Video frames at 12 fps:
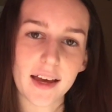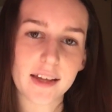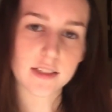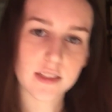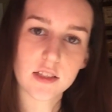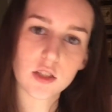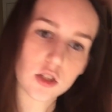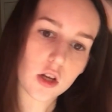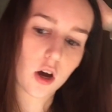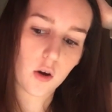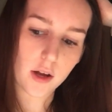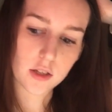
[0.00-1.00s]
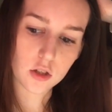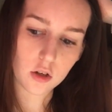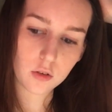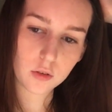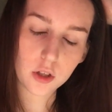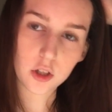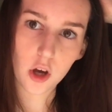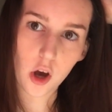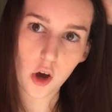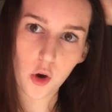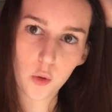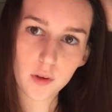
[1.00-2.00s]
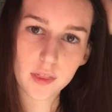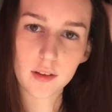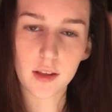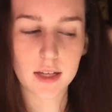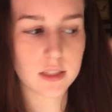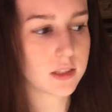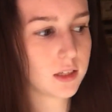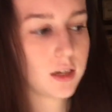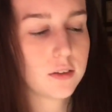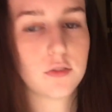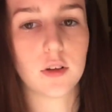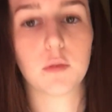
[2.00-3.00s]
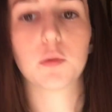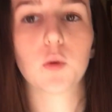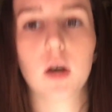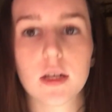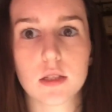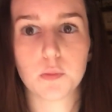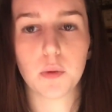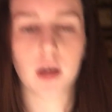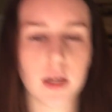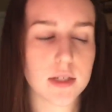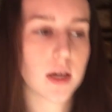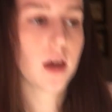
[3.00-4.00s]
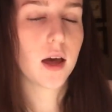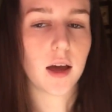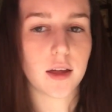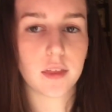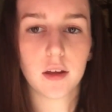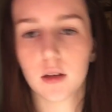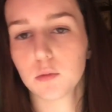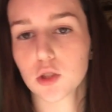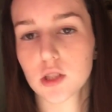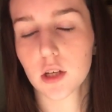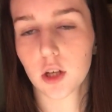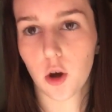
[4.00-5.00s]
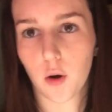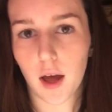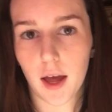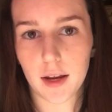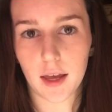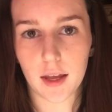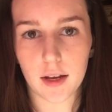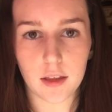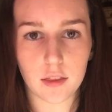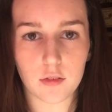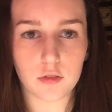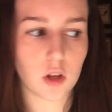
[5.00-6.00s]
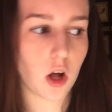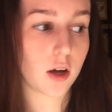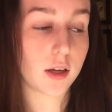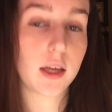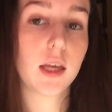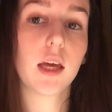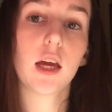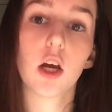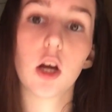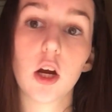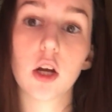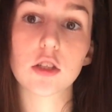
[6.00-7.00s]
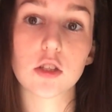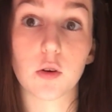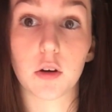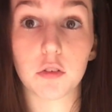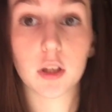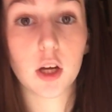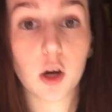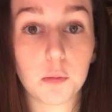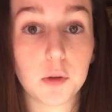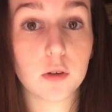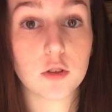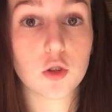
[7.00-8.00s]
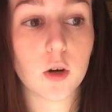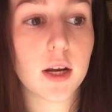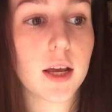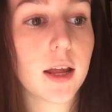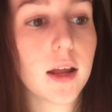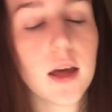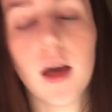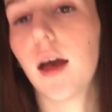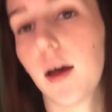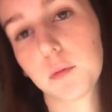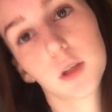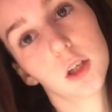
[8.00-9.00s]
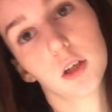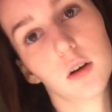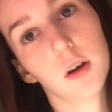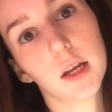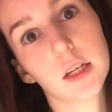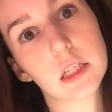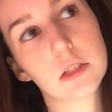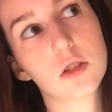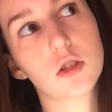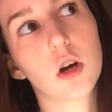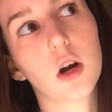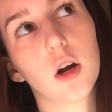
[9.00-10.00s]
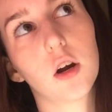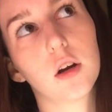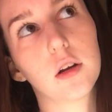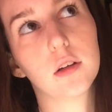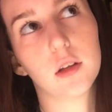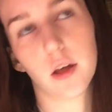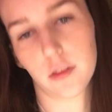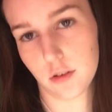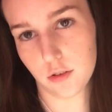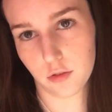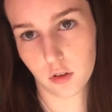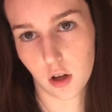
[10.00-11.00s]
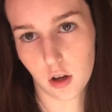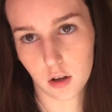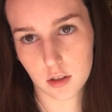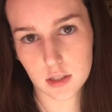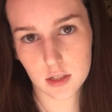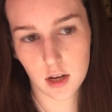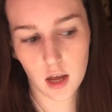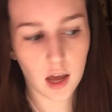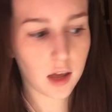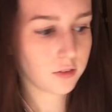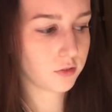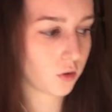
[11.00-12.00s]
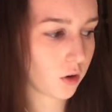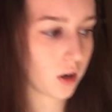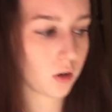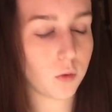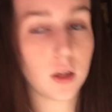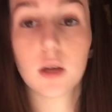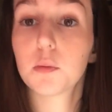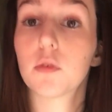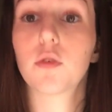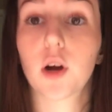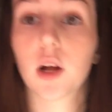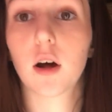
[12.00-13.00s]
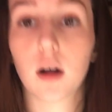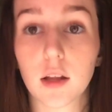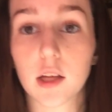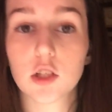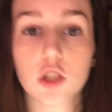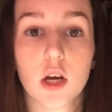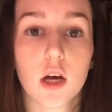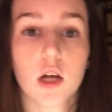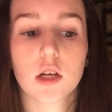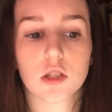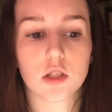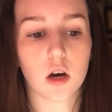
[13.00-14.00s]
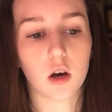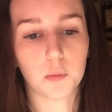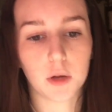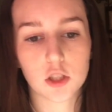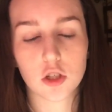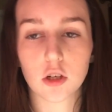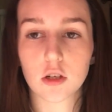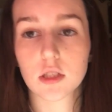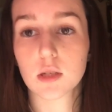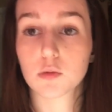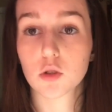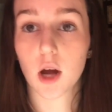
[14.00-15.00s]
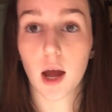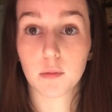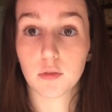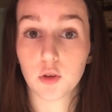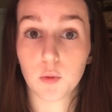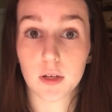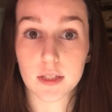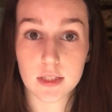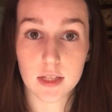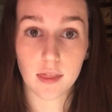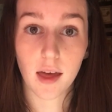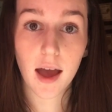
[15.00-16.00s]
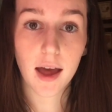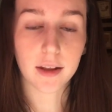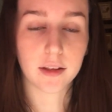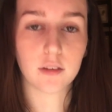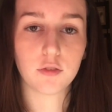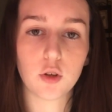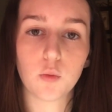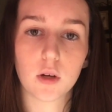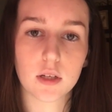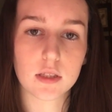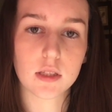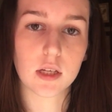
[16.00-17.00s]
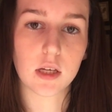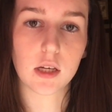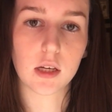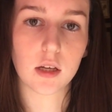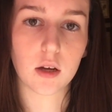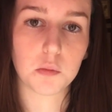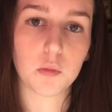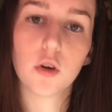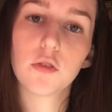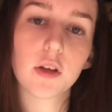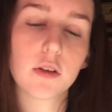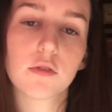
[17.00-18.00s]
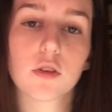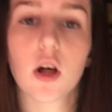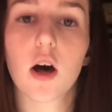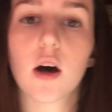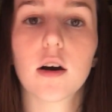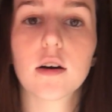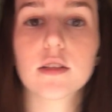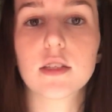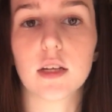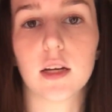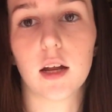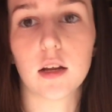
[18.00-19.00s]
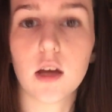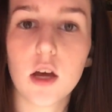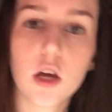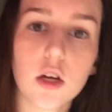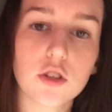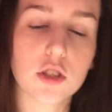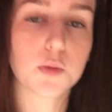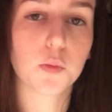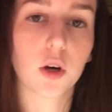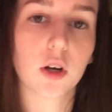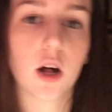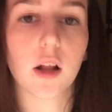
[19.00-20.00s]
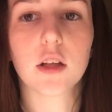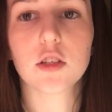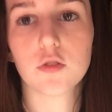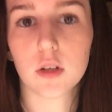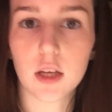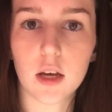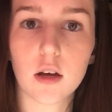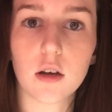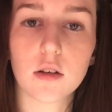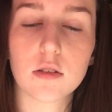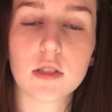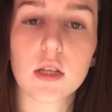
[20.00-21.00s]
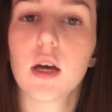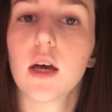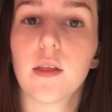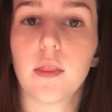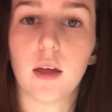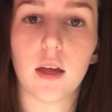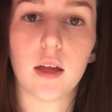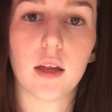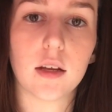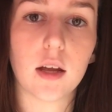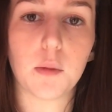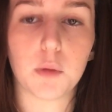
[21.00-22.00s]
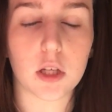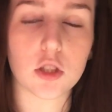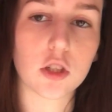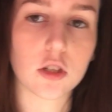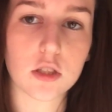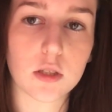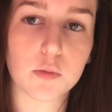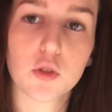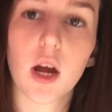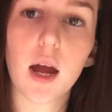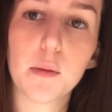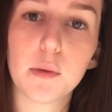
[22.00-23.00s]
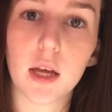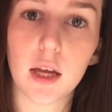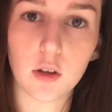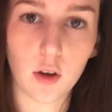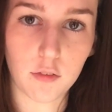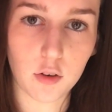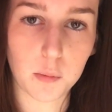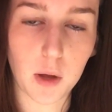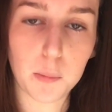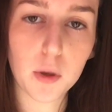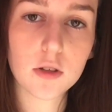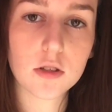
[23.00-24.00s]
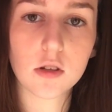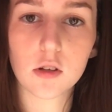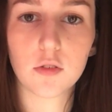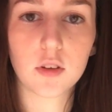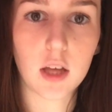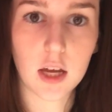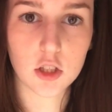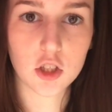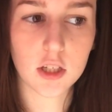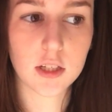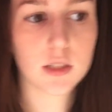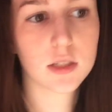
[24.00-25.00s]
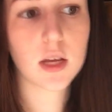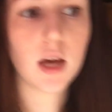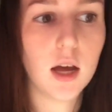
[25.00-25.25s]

guys, so I don't know what the last thing I filmed was, but I think I'm just going to go ahead and end the vlog here. So I really hope you enjoyed it. I'm going to go ahead and start another vlog today for a week before college. So make sure you're subscribed if you want to see that, and if you want to see move-in vlogs and just more college videos, then make sure you're subscribed and you have on my post notifications,